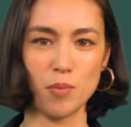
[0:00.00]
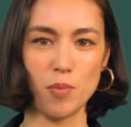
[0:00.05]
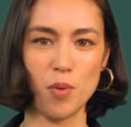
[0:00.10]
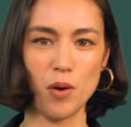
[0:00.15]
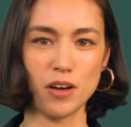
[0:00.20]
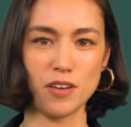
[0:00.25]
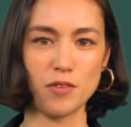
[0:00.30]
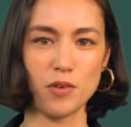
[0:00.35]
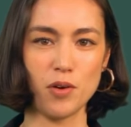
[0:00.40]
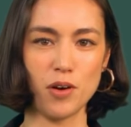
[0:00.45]

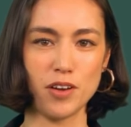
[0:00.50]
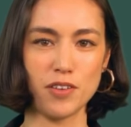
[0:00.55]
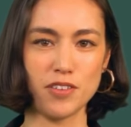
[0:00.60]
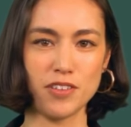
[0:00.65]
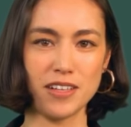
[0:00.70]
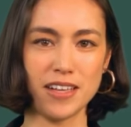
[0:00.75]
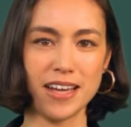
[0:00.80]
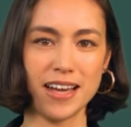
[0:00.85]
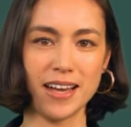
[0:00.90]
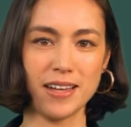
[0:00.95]
one of
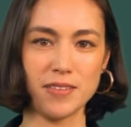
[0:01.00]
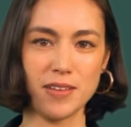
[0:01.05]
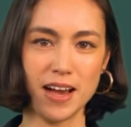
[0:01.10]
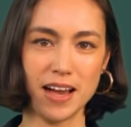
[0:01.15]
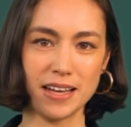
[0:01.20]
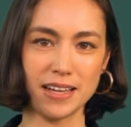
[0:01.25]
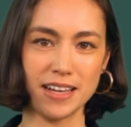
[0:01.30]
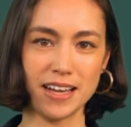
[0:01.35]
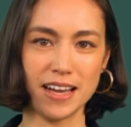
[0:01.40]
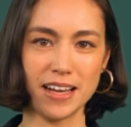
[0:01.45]
growth,
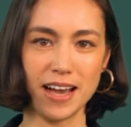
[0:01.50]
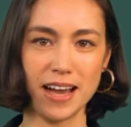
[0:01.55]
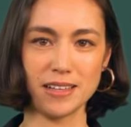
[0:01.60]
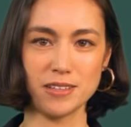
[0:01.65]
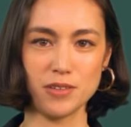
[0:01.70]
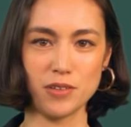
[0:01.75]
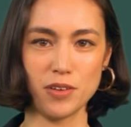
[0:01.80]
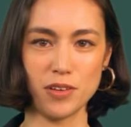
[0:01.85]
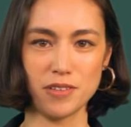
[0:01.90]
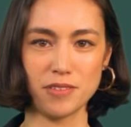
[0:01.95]
impact, and
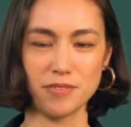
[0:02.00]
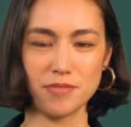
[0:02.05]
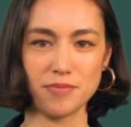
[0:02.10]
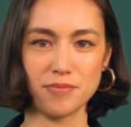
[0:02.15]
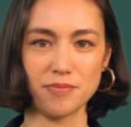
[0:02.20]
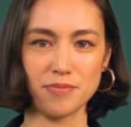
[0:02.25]
excellence.